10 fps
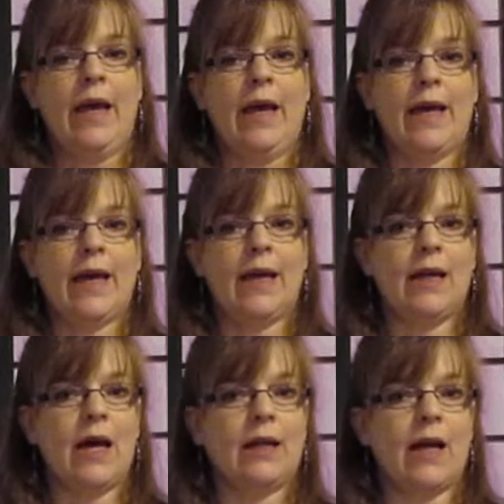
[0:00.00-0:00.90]

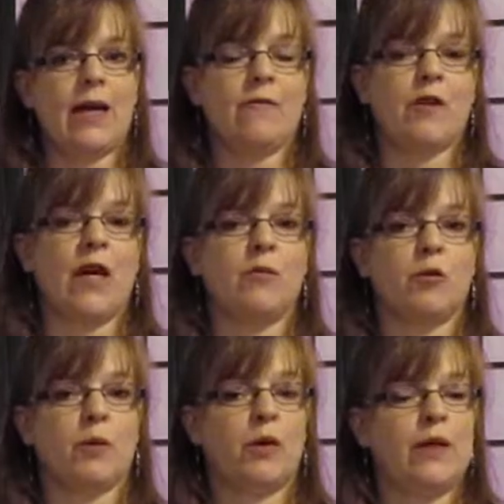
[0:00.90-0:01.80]
And a lot of
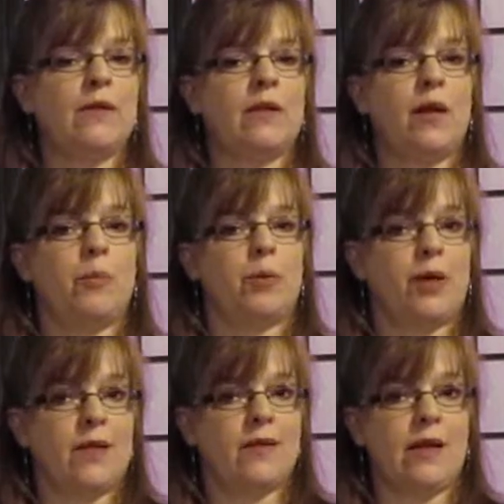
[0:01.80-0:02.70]
times prince and
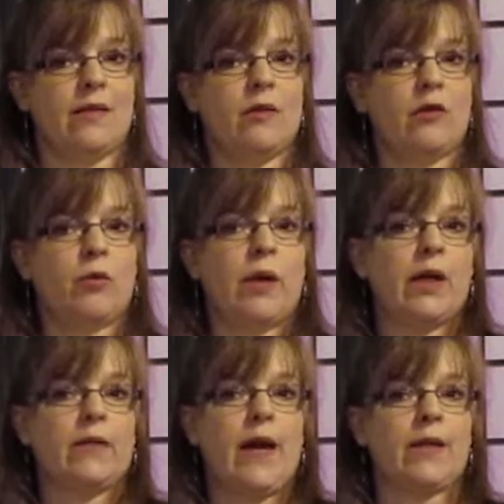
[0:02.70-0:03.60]
princesses
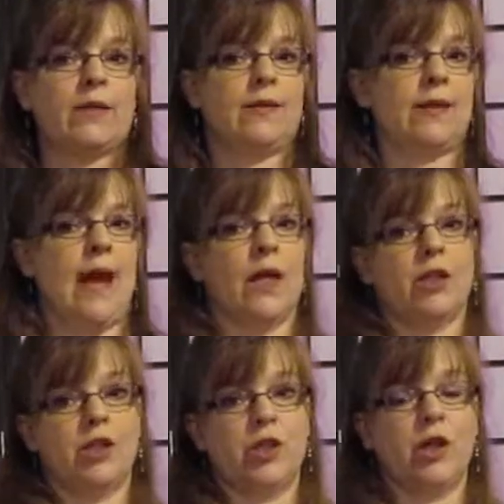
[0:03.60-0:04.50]
wear that
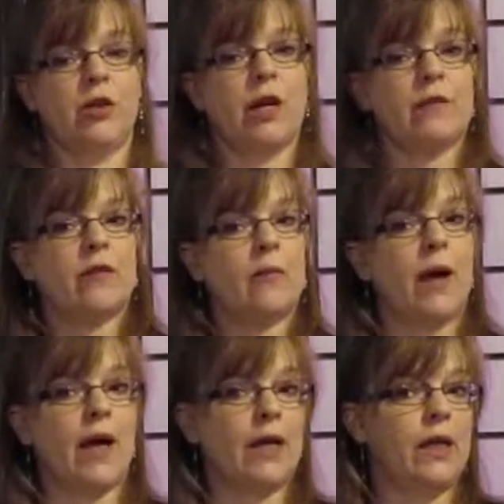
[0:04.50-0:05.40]
sash across their
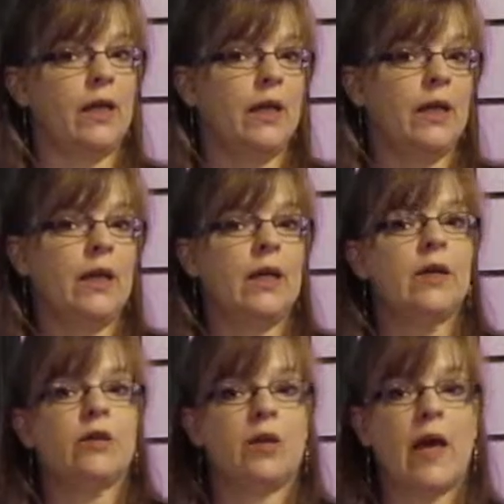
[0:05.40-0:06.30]
body.
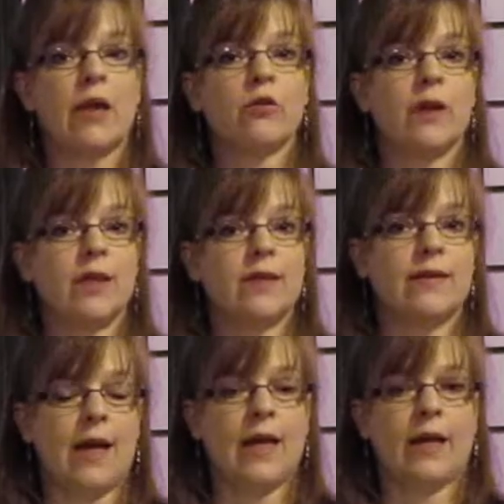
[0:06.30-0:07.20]
So that's where this
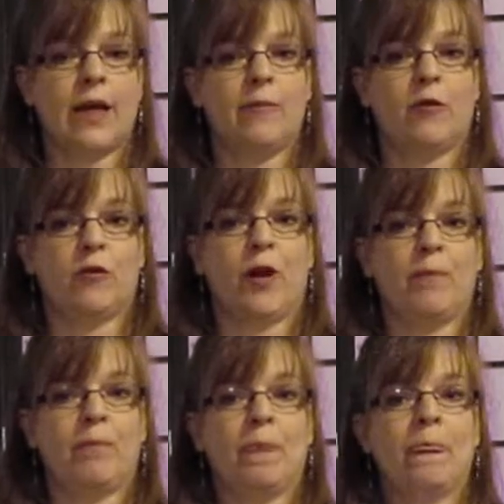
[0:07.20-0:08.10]
sign comes
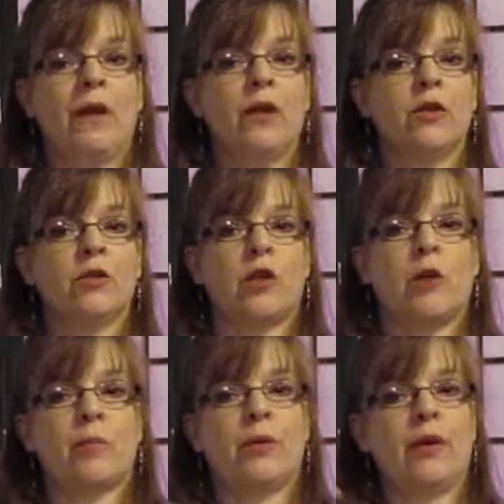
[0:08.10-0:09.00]
from. So
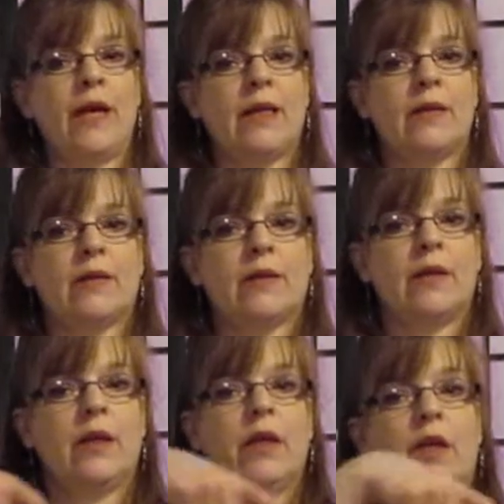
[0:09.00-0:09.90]
the
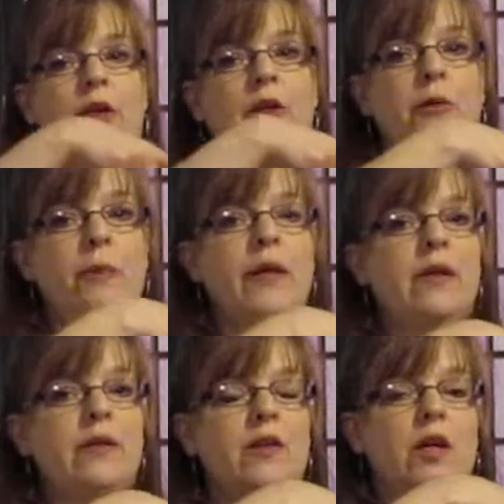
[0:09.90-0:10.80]
prince, your
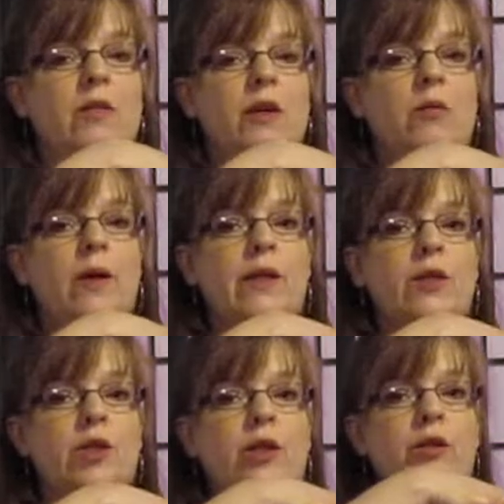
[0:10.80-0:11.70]
P starts at one
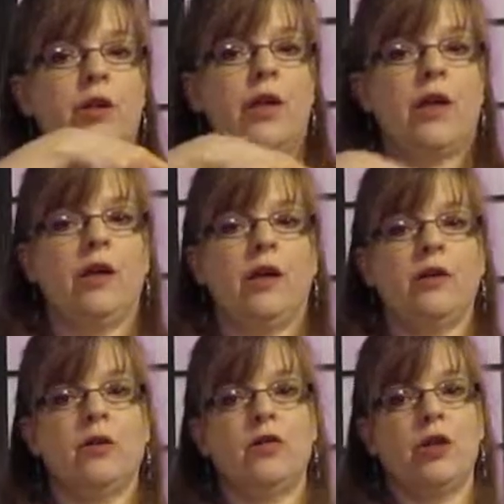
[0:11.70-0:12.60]
shoulder and
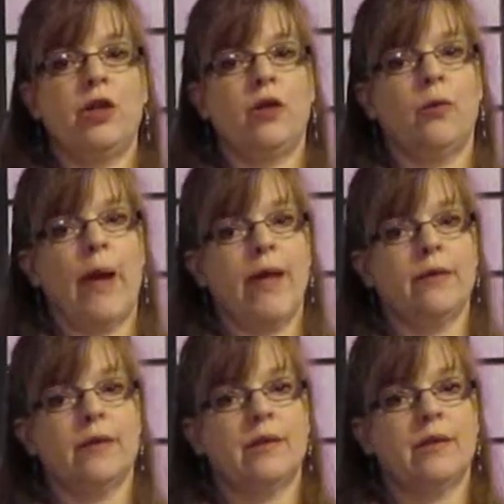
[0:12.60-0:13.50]
goes to your
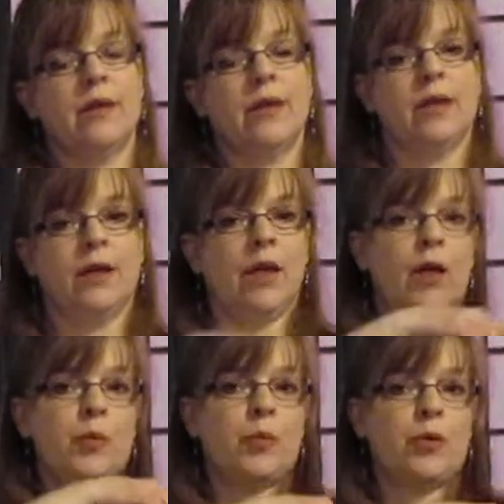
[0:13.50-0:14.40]
waist.
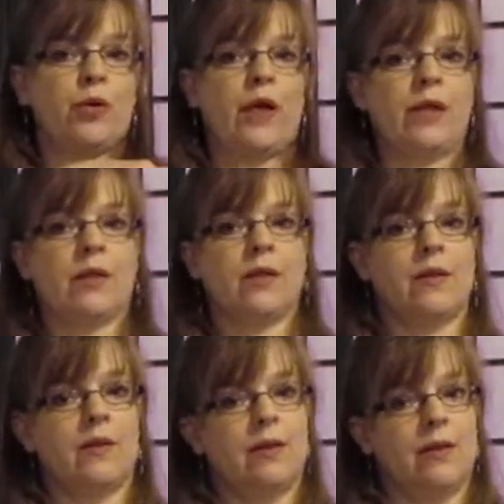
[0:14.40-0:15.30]

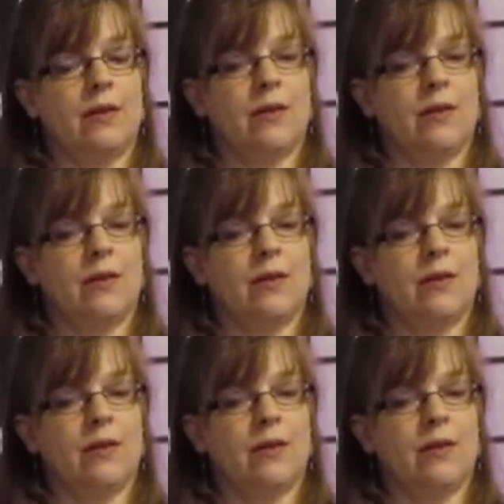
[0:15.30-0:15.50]
Prince.